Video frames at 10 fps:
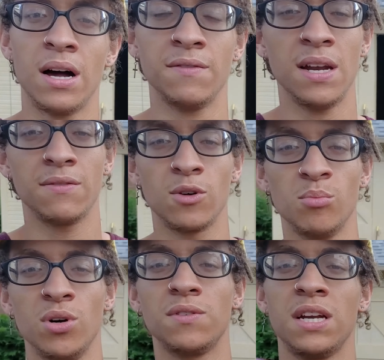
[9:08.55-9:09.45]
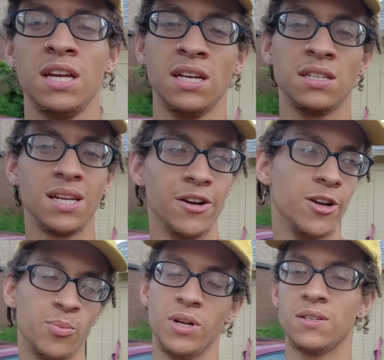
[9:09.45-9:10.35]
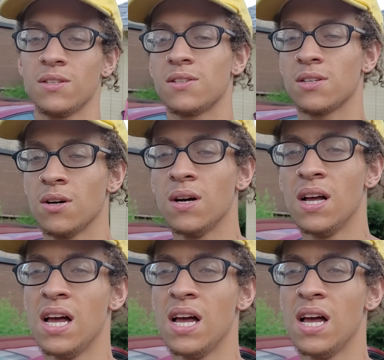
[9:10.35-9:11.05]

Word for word: I've never removed any interior pieces, so